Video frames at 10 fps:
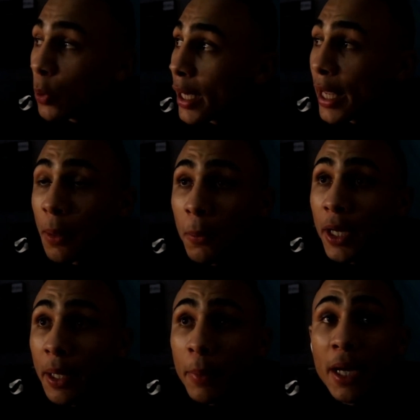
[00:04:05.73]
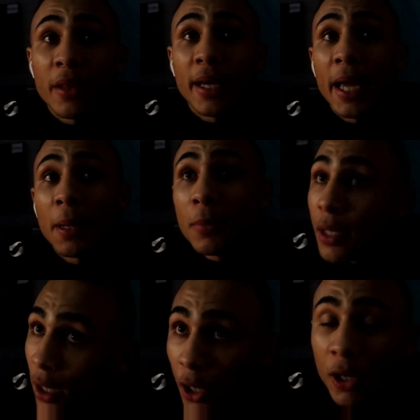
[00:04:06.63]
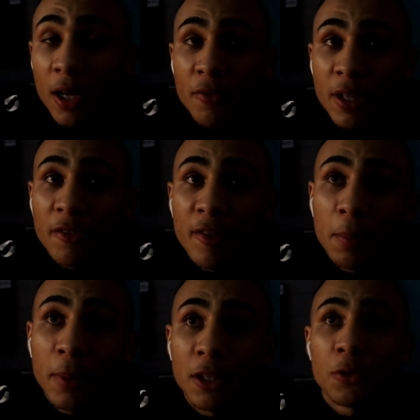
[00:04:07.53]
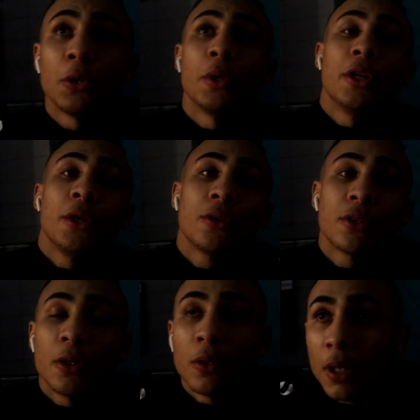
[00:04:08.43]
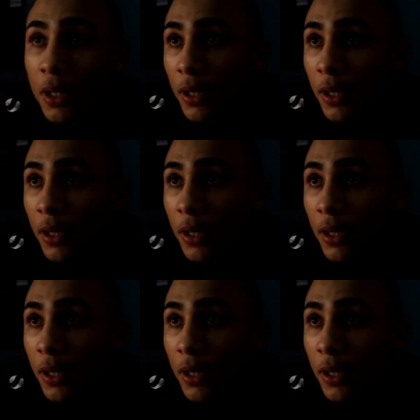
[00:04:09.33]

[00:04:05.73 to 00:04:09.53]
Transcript: You want to get your money and be at the game and look after your family, that's what you want to do, so...